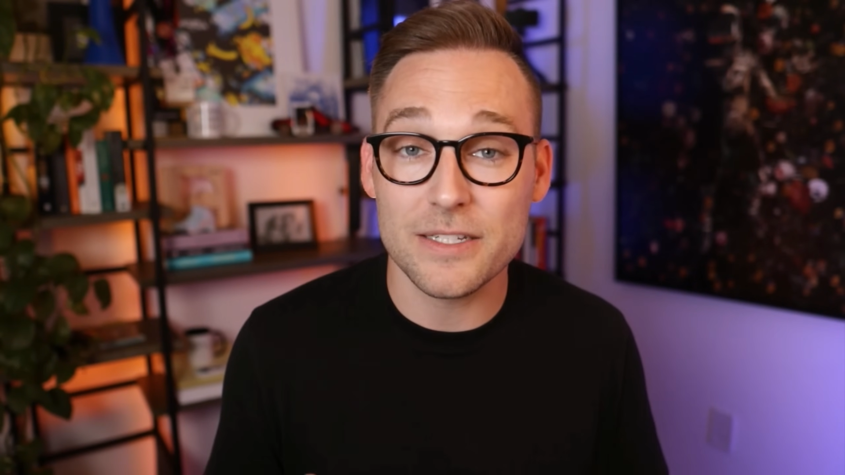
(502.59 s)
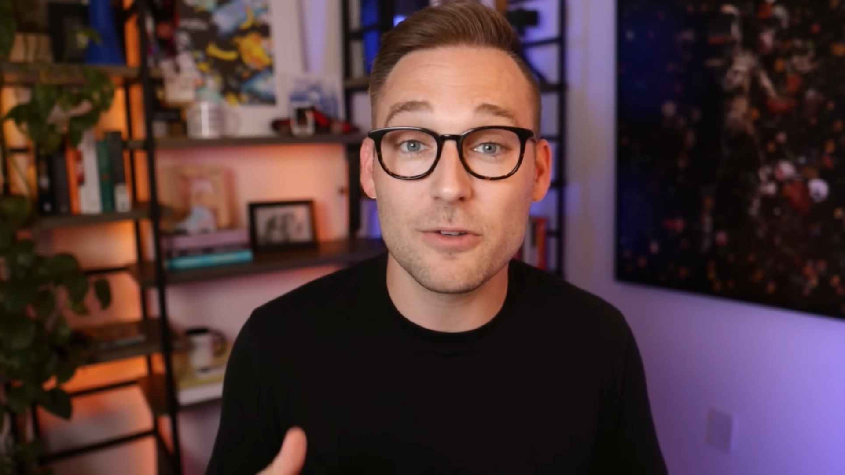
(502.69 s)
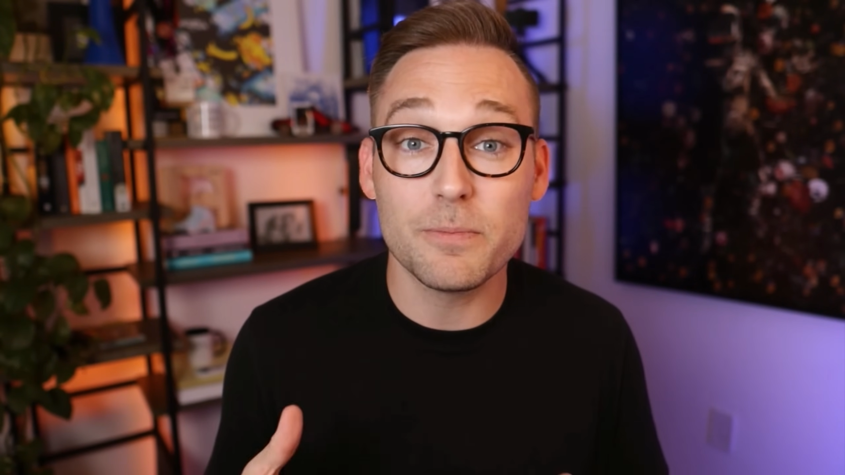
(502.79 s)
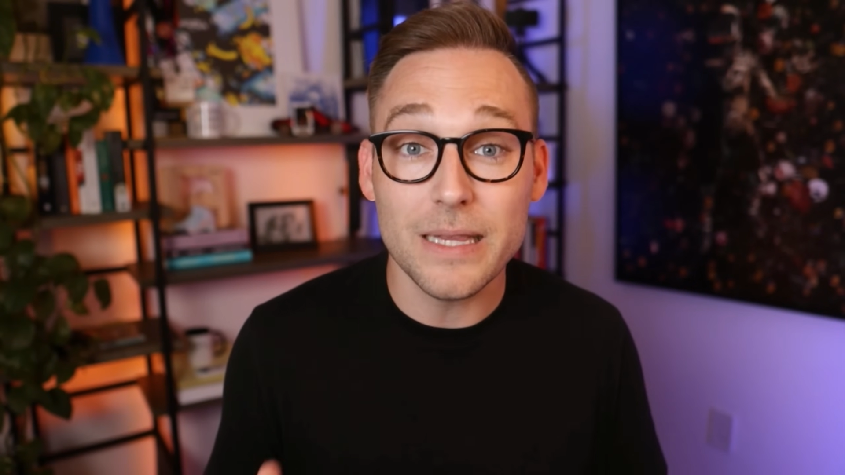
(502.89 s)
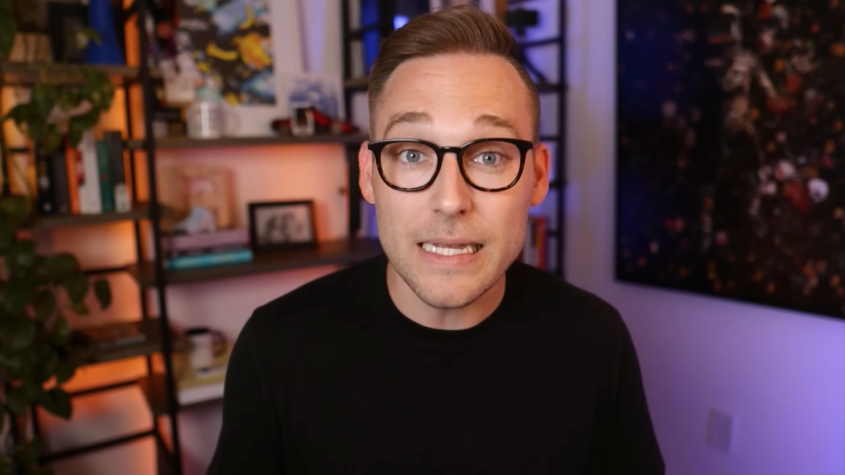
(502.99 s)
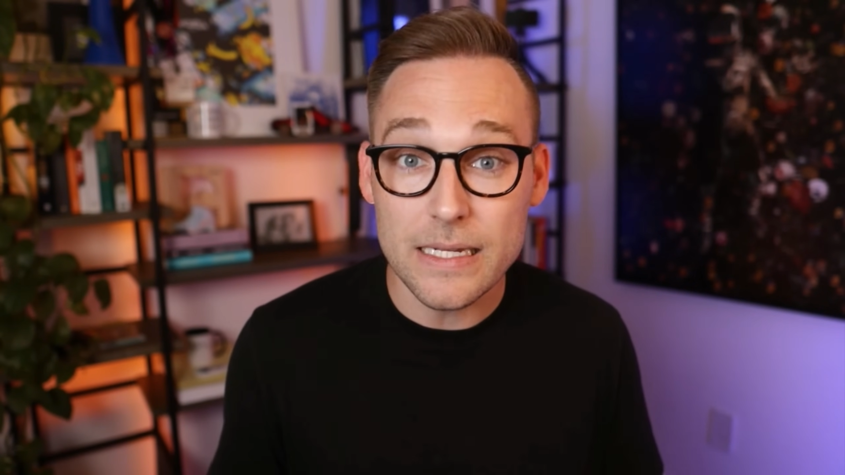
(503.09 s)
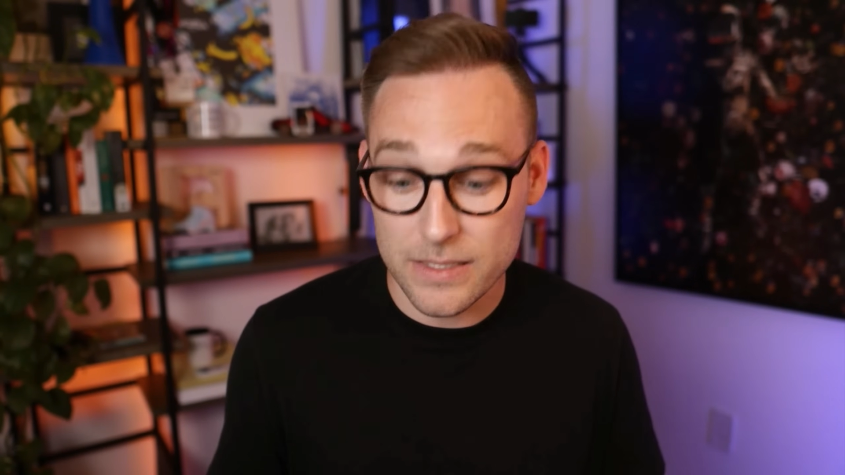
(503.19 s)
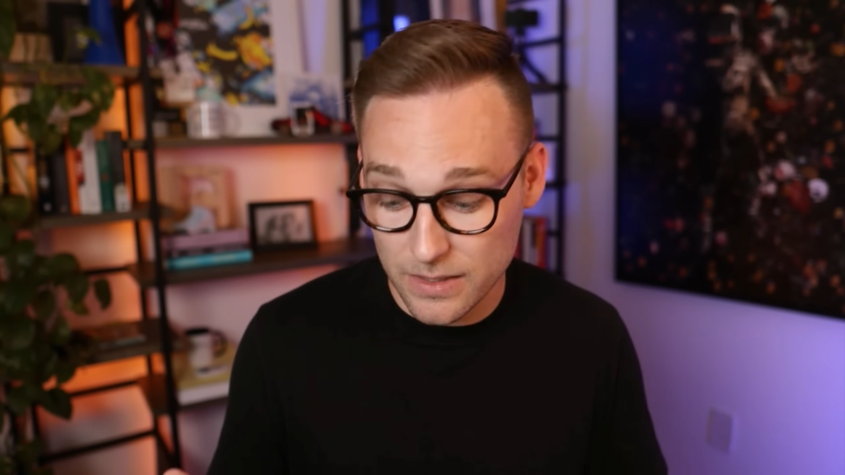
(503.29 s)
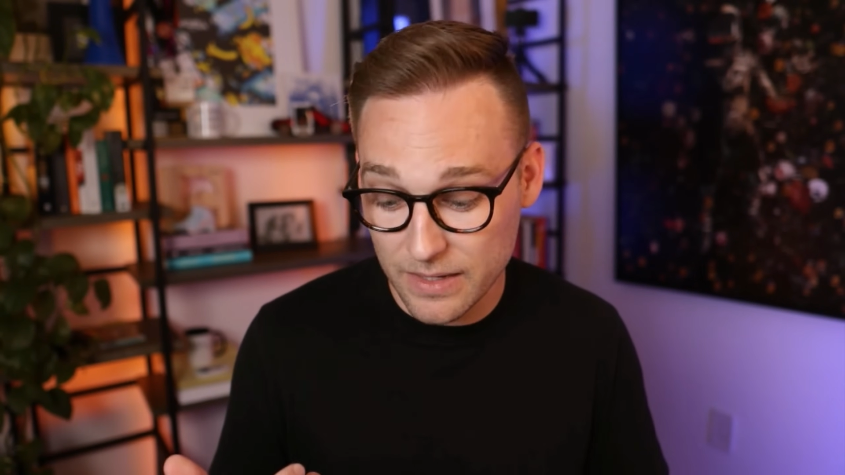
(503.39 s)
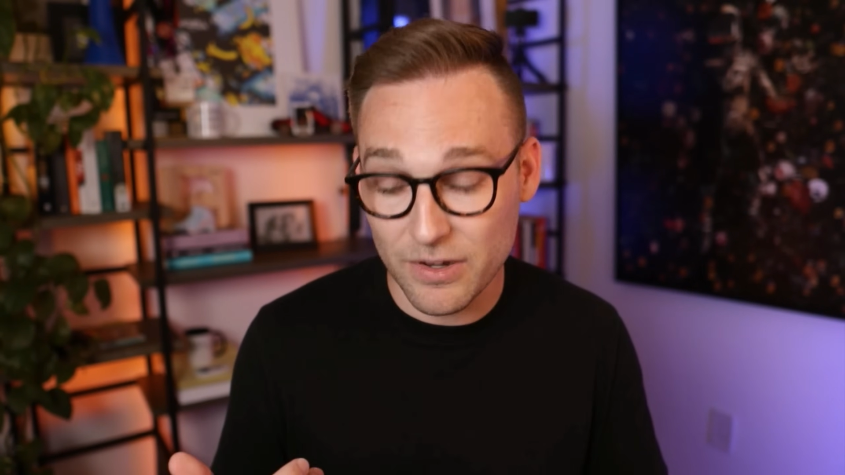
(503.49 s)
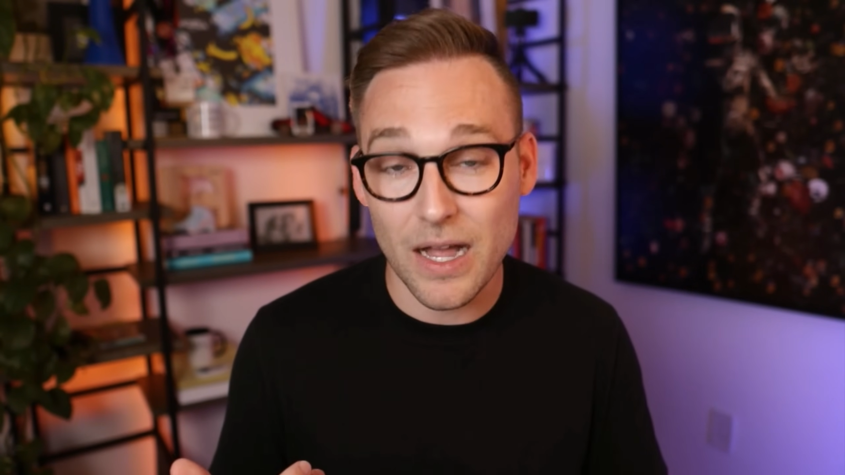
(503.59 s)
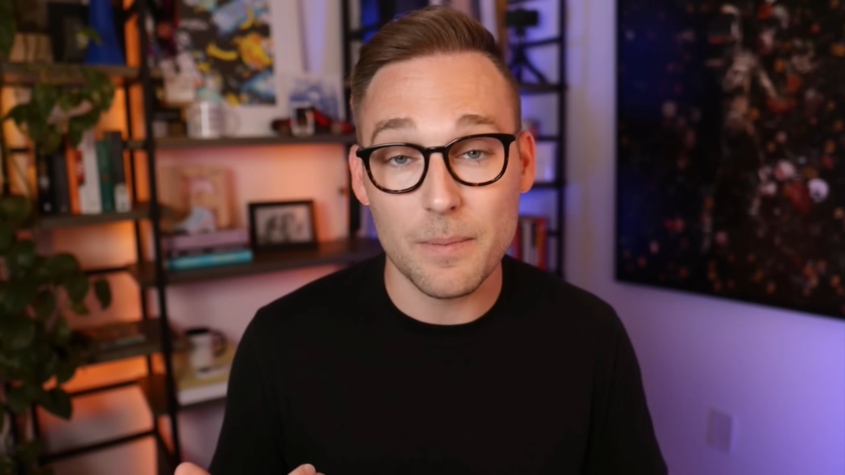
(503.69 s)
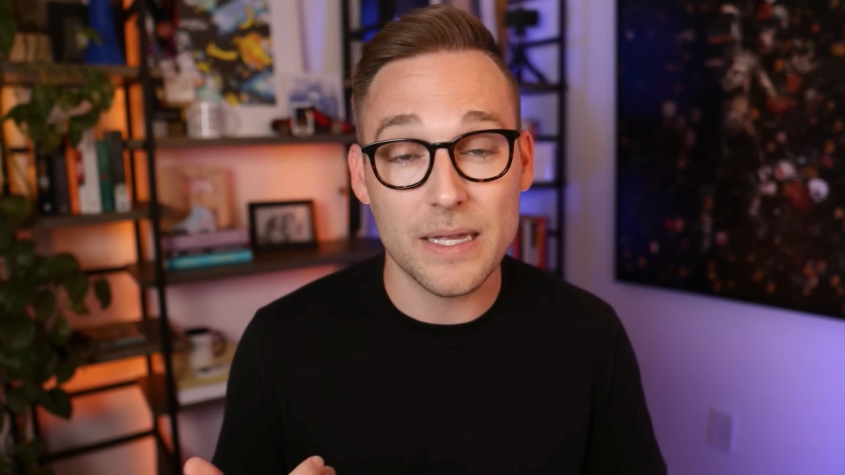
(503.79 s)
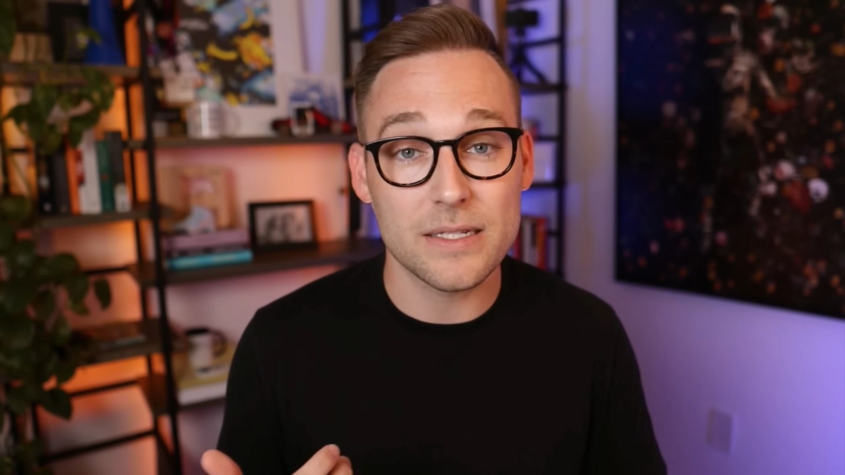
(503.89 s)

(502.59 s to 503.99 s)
So please leave a comment.